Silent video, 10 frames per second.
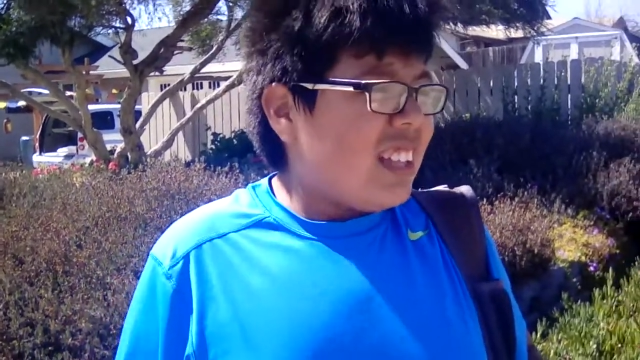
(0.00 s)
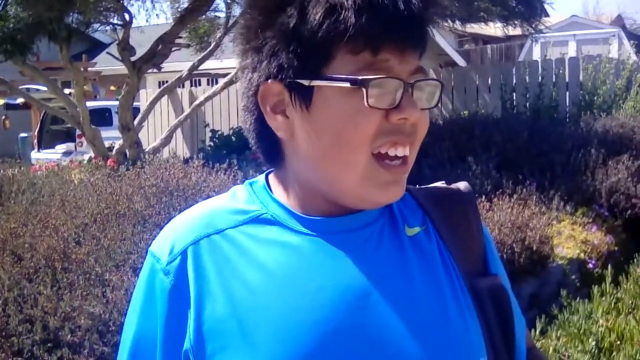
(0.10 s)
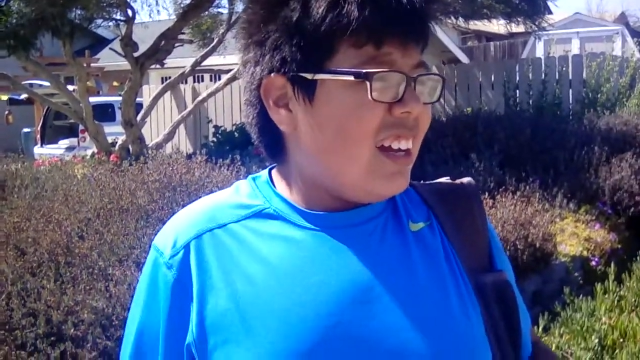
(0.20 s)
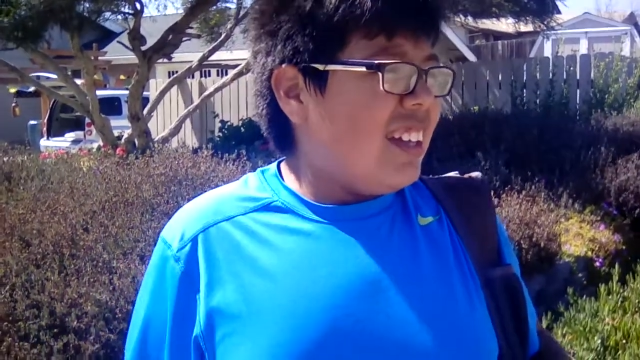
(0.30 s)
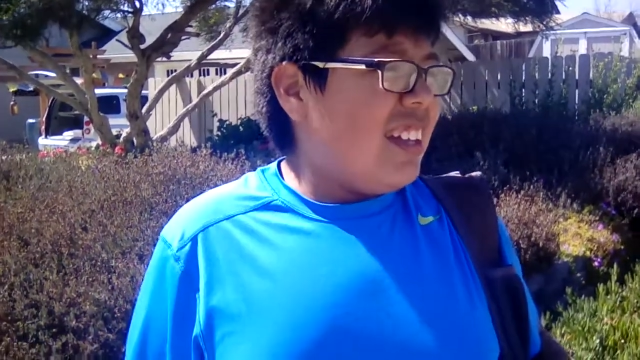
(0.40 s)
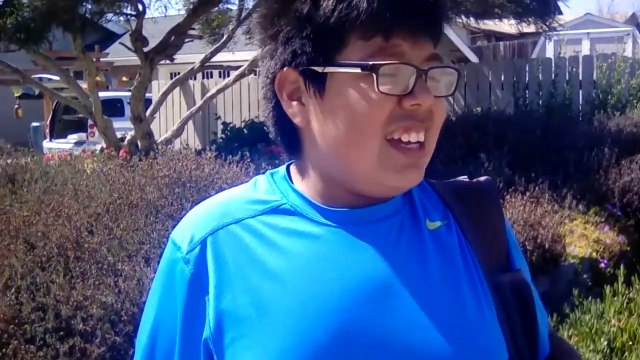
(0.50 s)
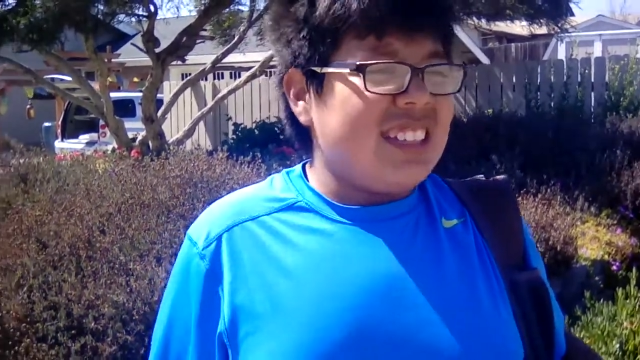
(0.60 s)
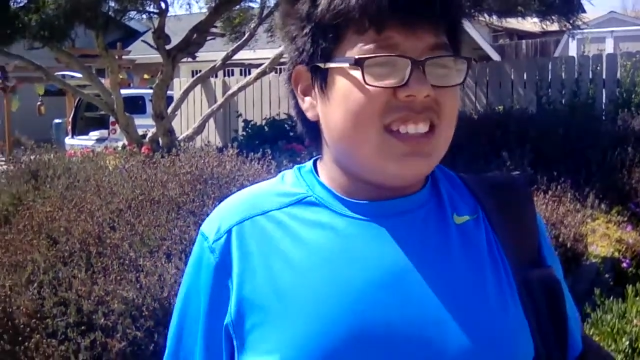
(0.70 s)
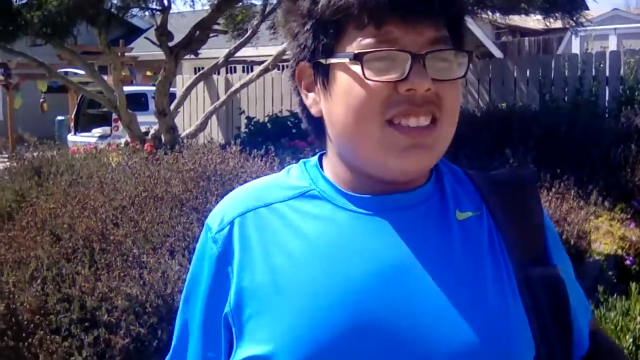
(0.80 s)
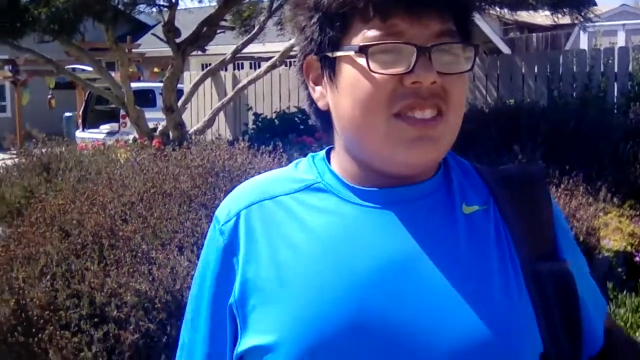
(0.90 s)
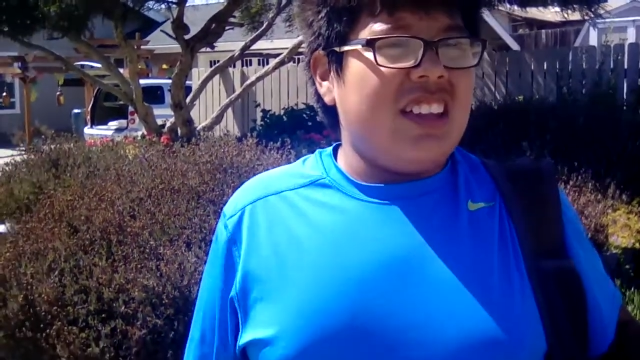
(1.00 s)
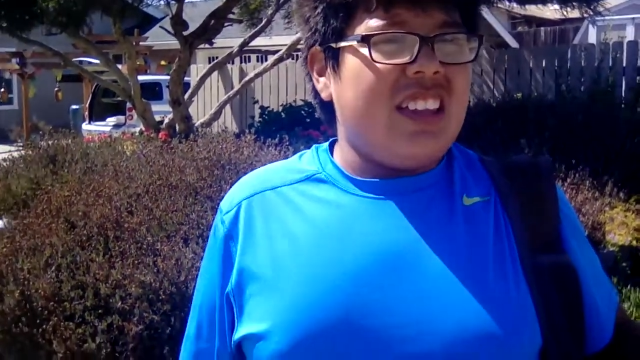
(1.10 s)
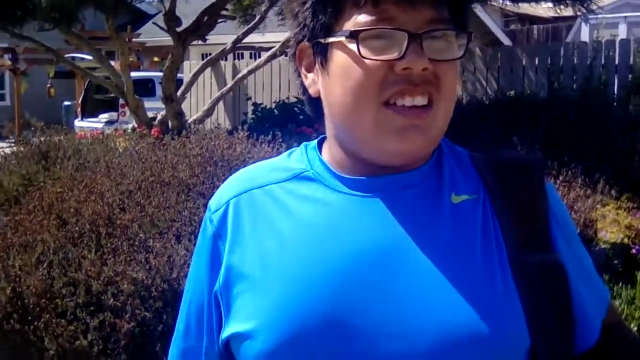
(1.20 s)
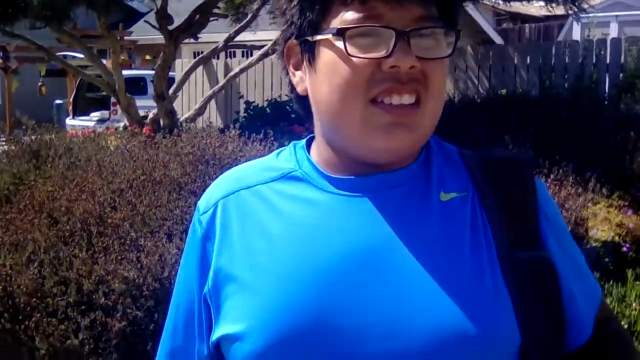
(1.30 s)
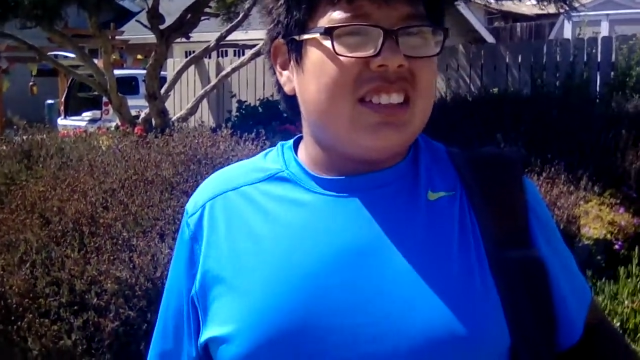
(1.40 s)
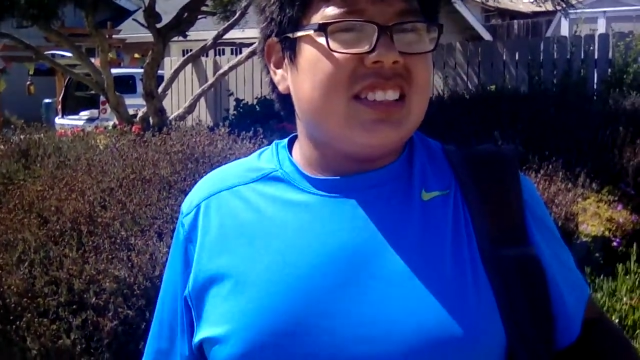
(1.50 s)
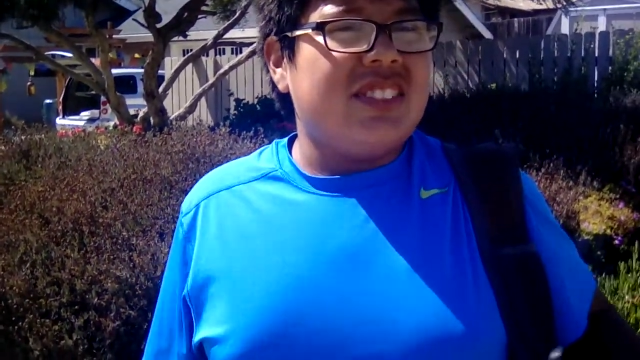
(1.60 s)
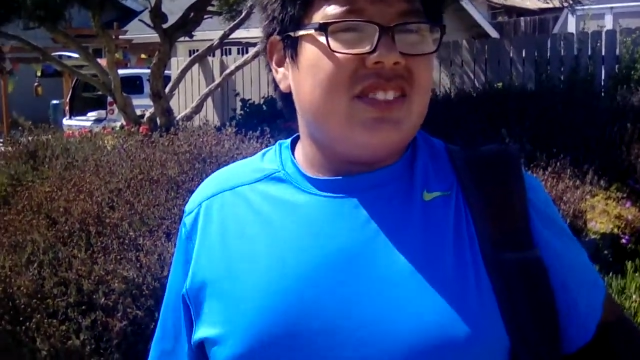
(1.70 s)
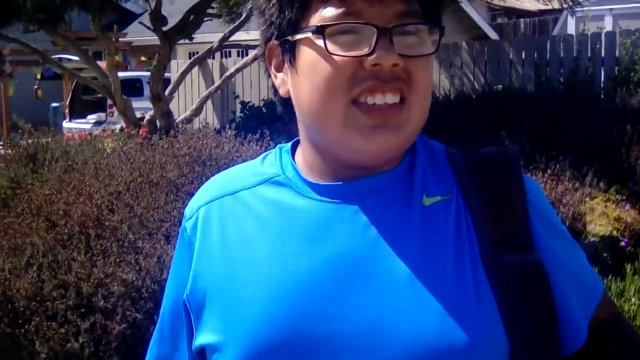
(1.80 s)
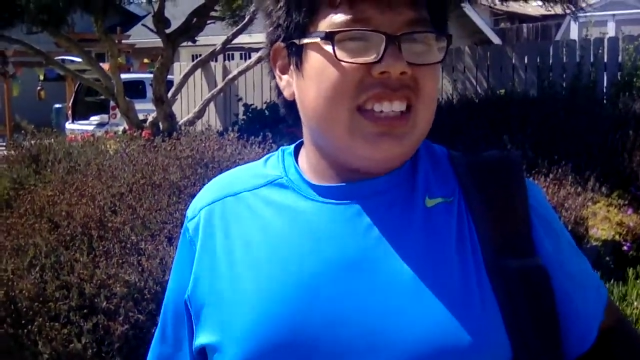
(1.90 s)
that it ended really
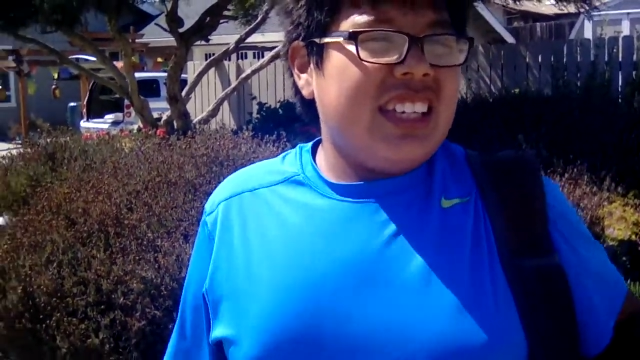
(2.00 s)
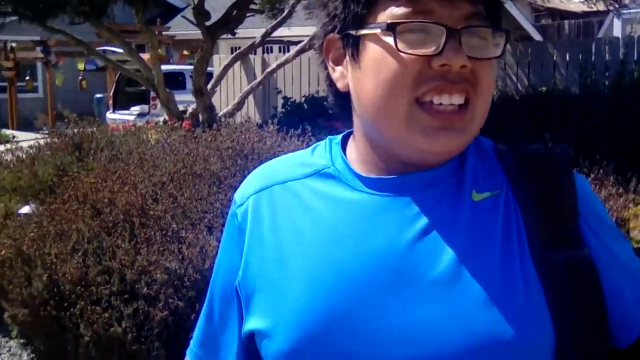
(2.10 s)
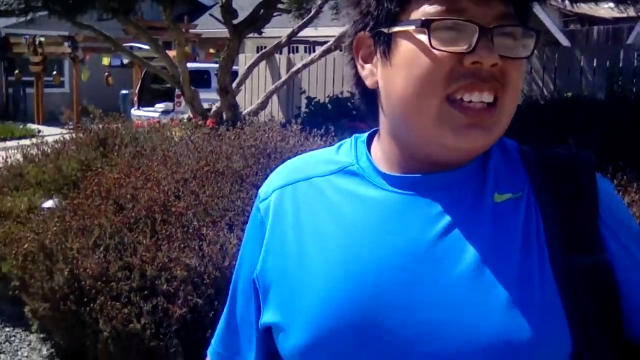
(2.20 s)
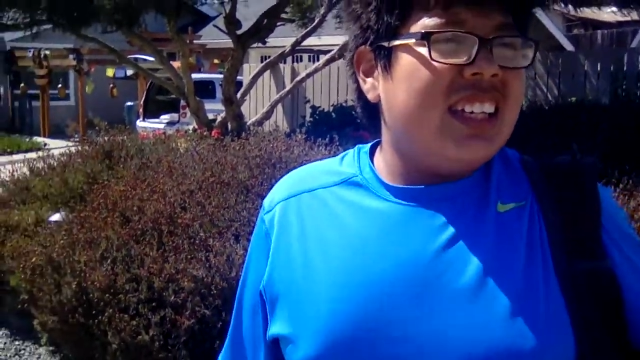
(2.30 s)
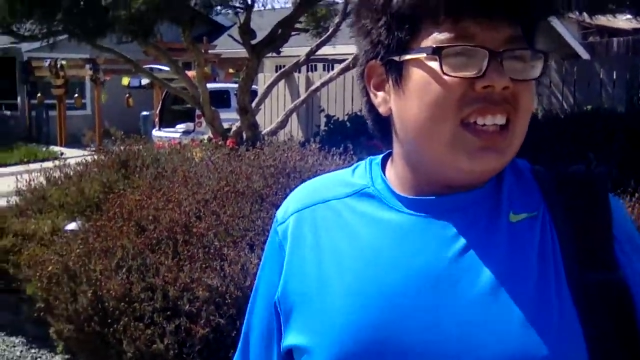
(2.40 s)
awesomely.